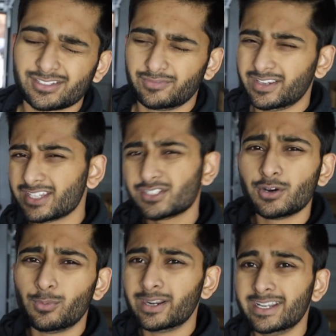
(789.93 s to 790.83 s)
So if you guys know
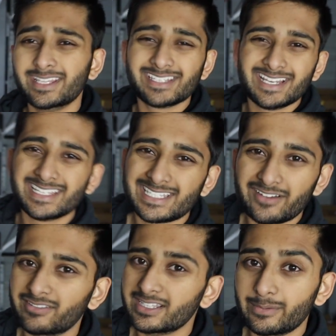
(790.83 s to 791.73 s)
what it is,
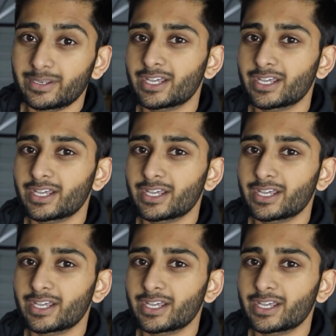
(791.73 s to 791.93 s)
definitely let me